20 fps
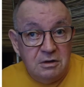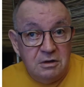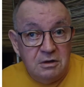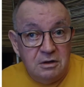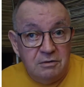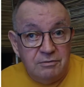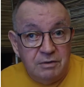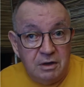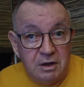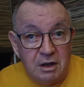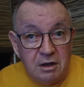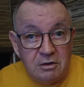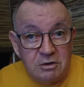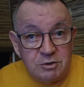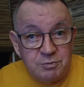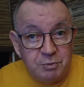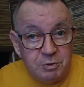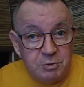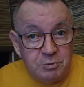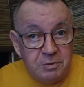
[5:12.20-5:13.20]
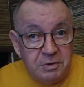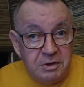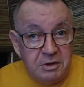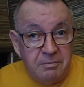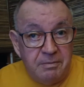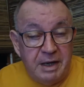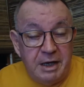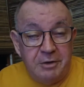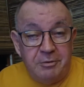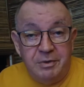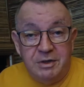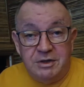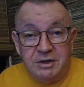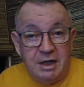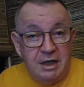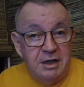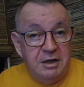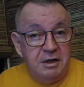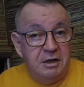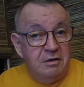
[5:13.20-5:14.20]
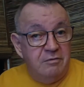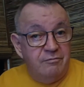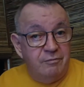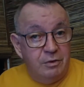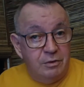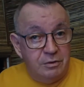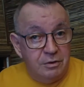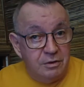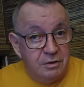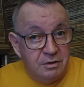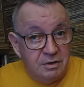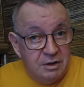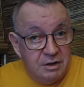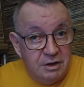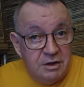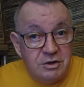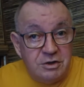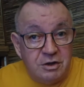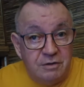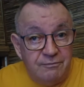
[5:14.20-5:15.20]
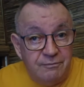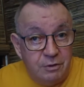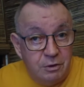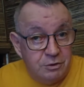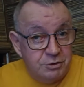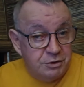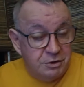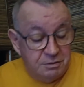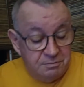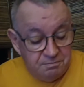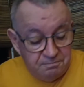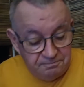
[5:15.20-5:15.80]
of the loss between the batteries and the inverter in its conversion.